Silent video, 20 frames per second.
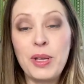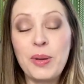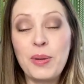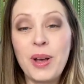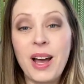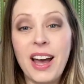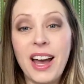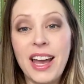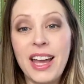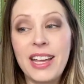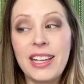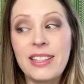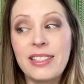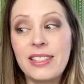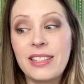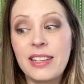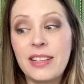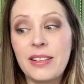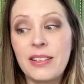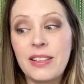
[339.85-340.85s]
you
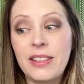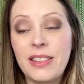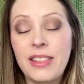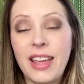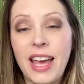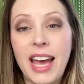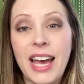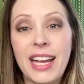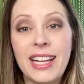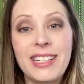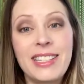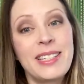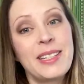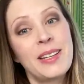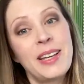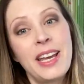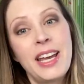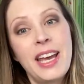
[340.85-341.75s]
guys that